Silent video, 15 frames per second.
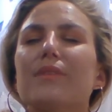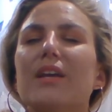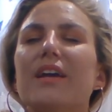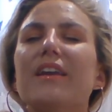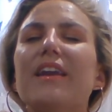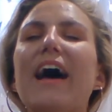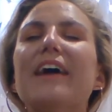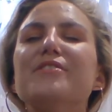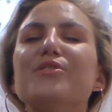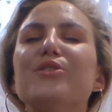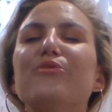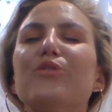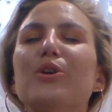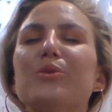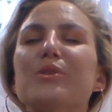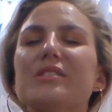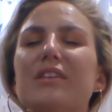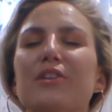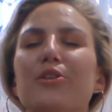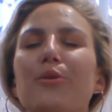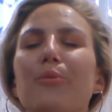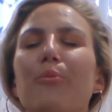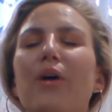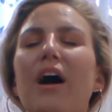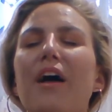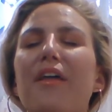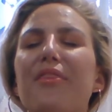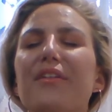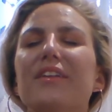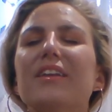And as you focus on your
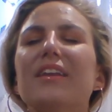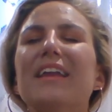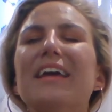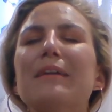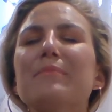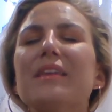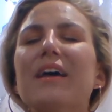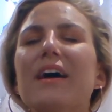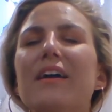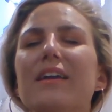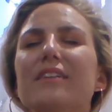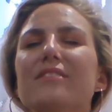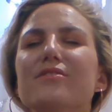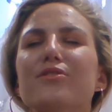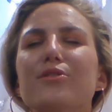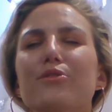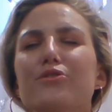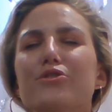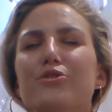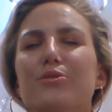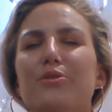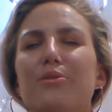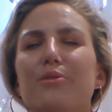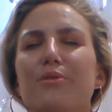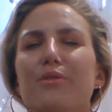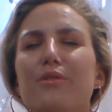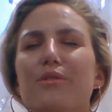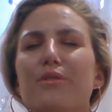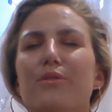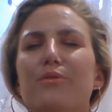breath, claim that as your truth
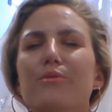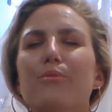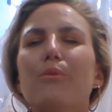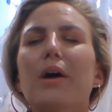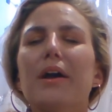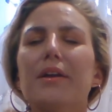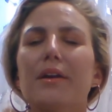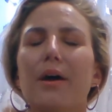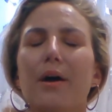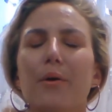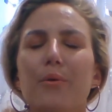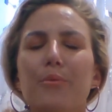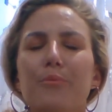right now.